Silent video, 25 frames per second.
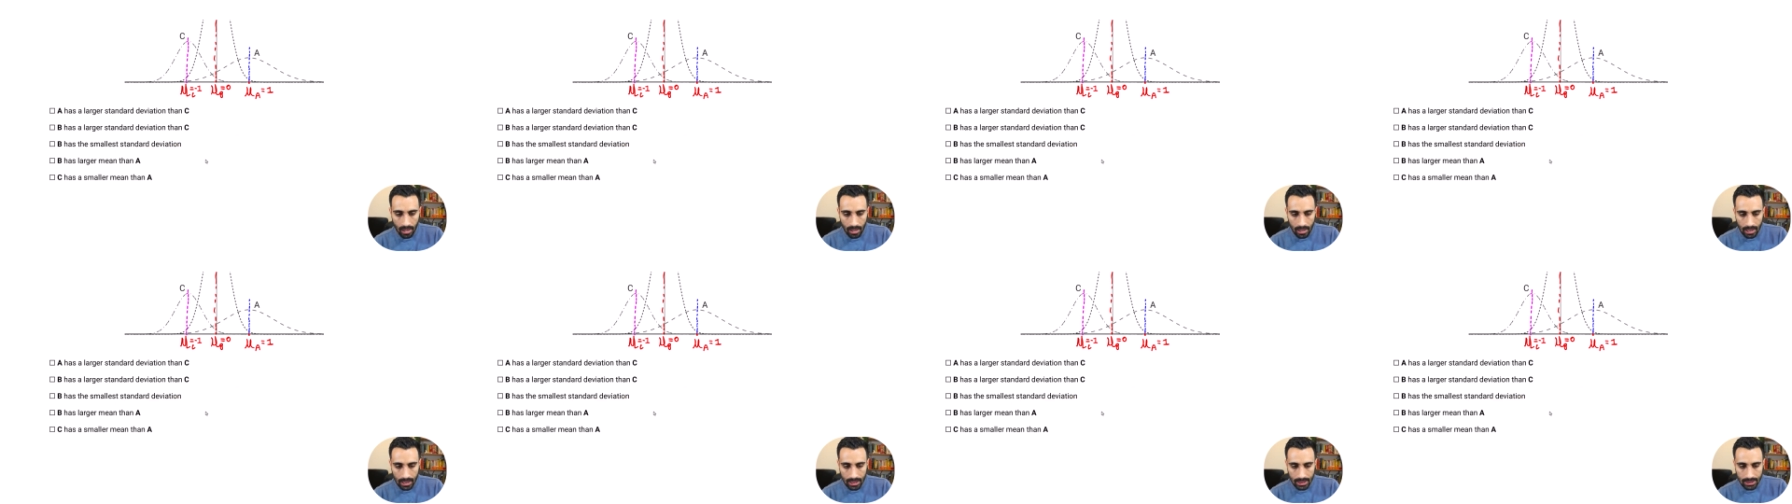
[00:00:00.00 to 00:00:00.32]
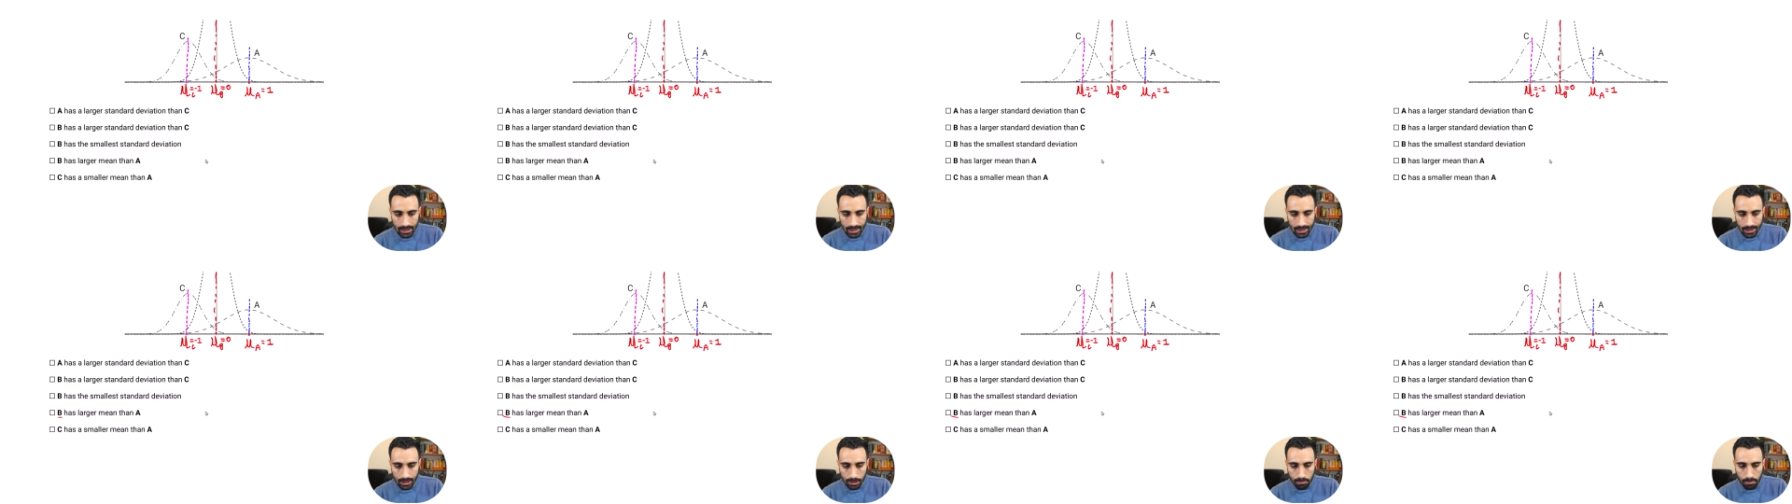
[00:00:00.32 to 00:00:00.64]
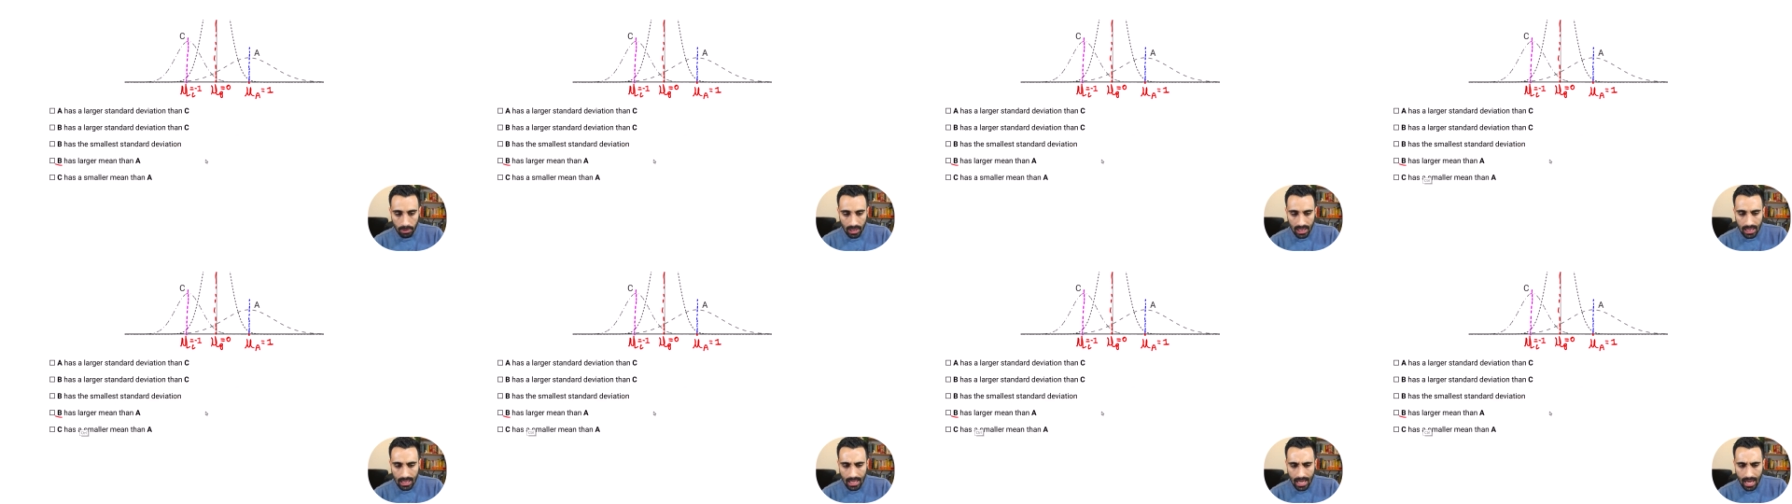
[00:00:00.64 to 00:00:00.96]
It says
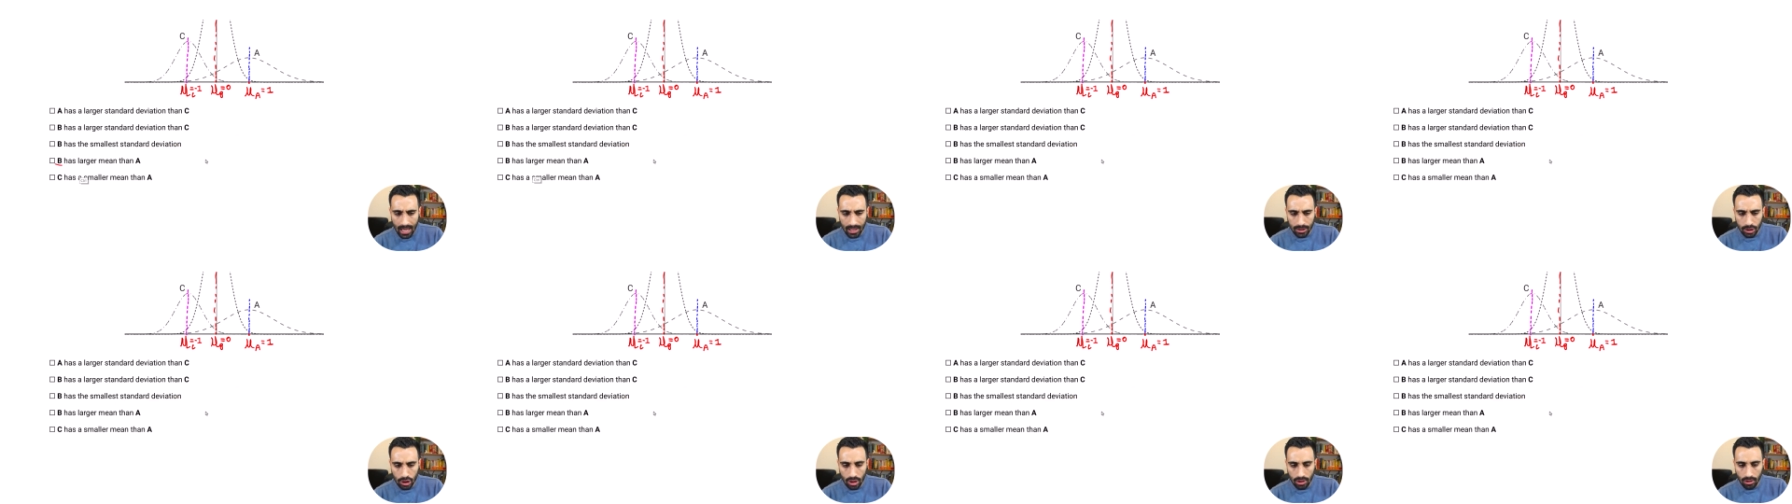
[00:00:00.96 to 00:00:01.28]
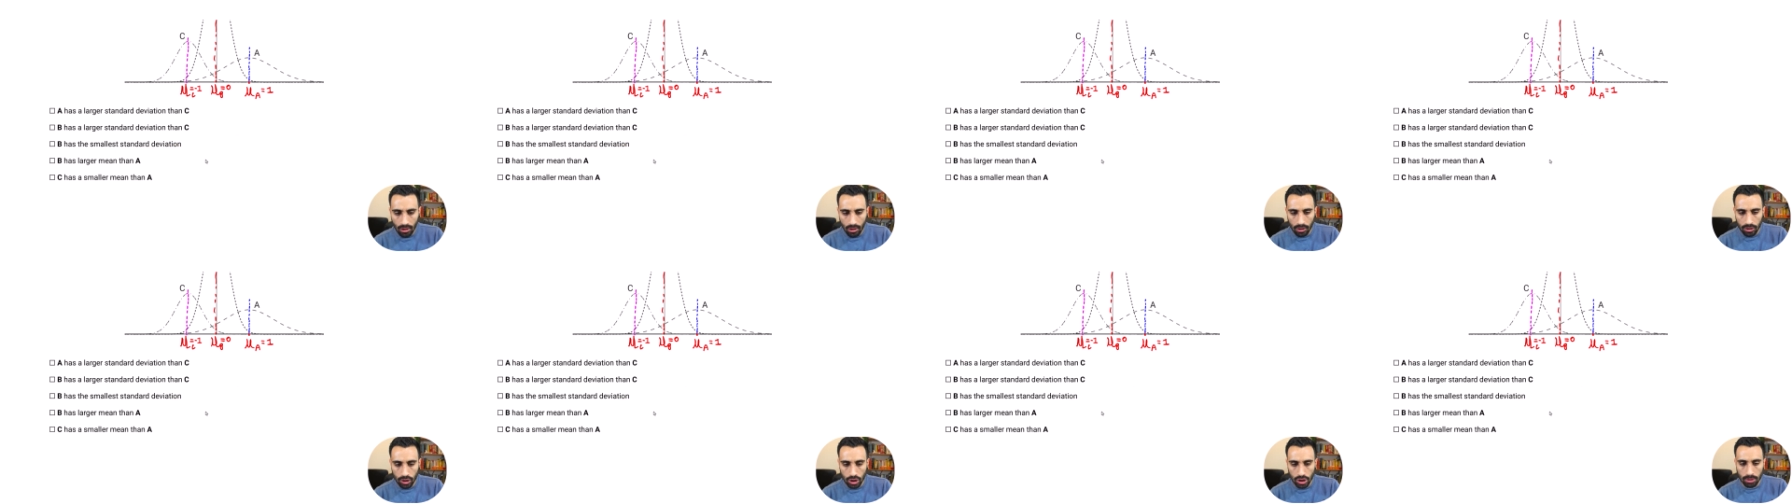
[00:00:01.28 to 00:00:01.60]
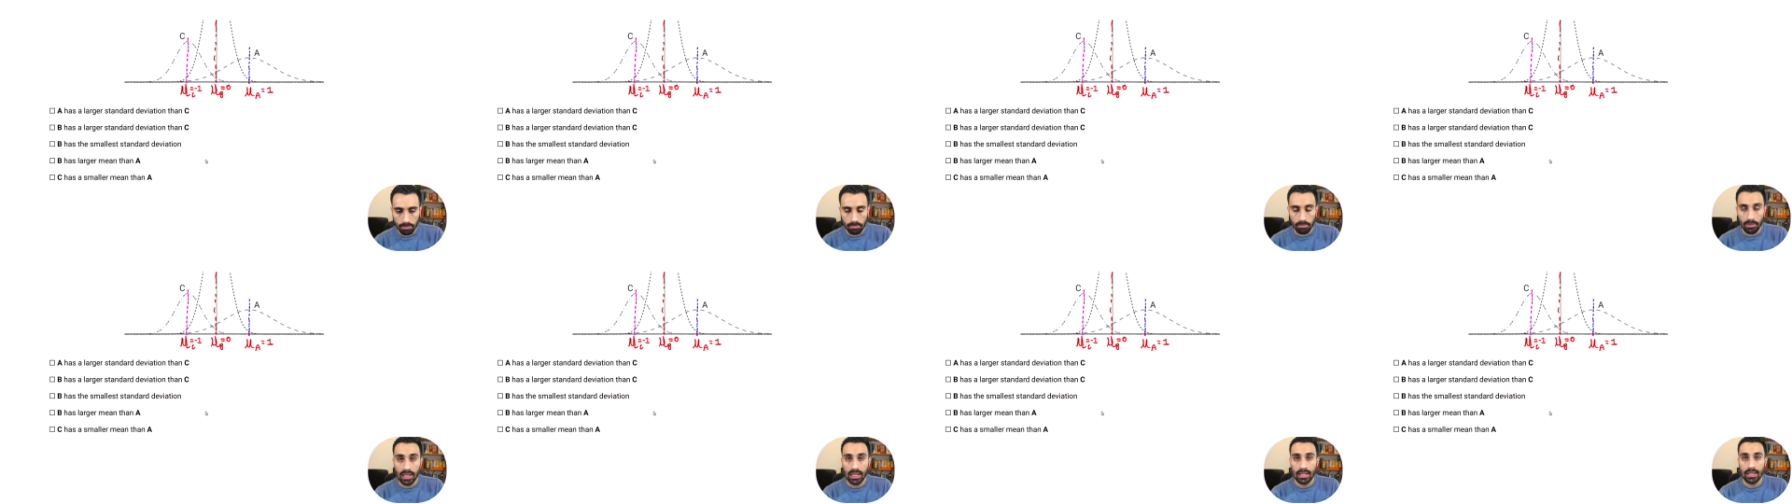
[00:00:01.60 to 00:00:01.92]
B has a larger
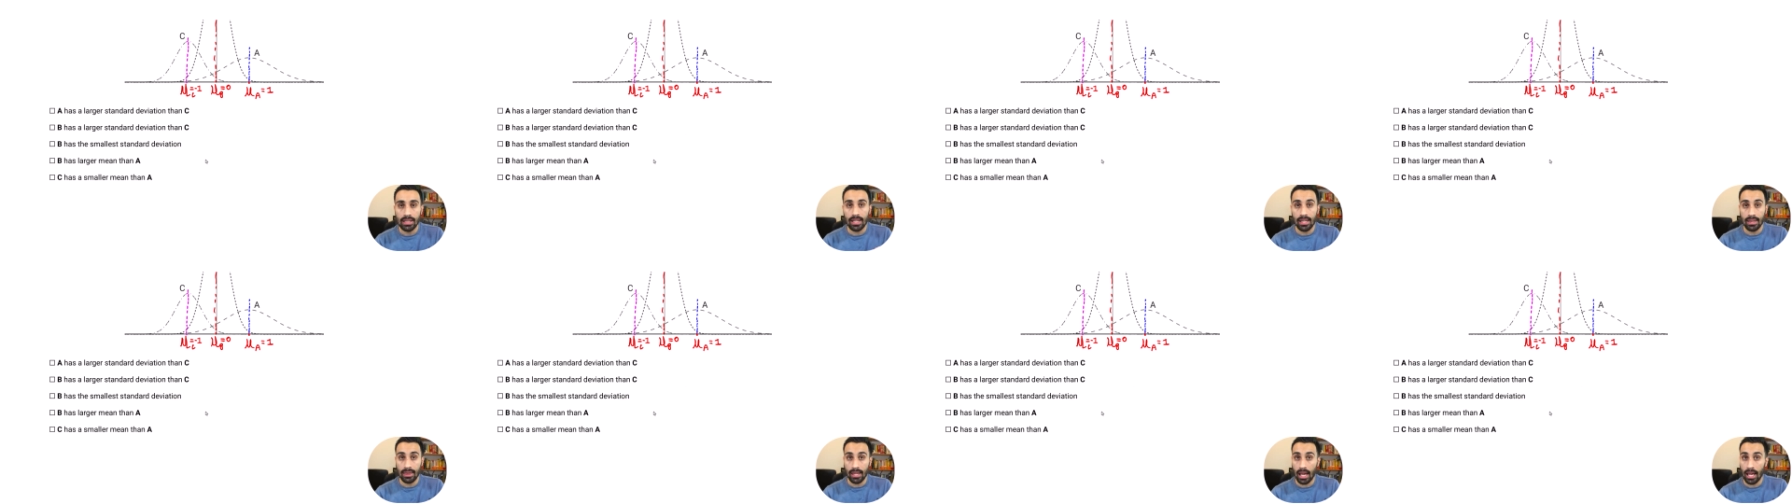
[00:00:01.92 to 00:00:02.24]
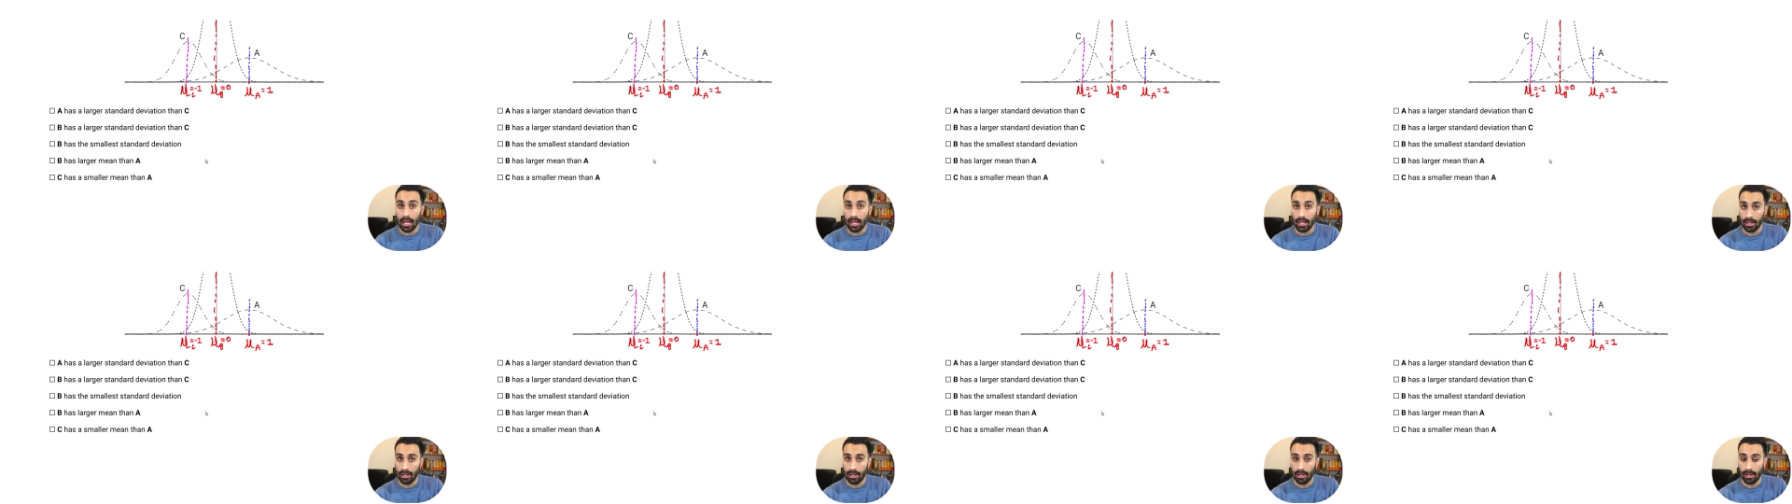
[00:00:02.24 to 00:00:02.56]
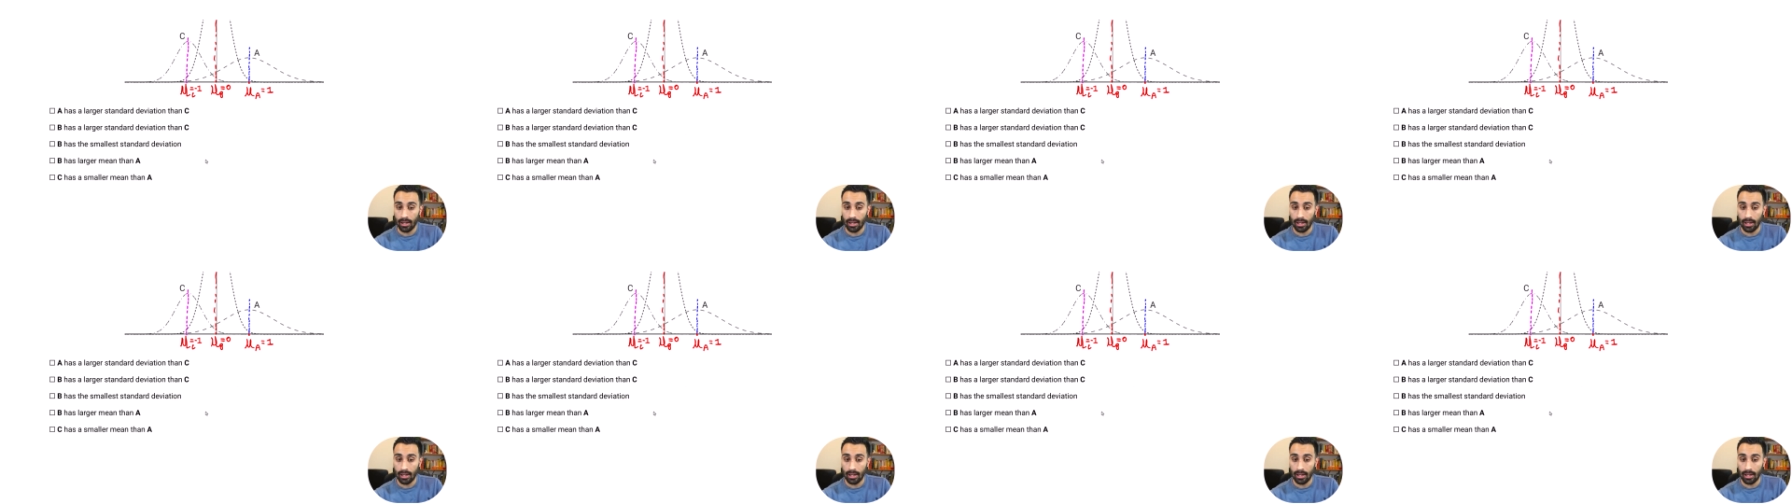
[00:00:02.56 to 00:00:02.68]
mean than A.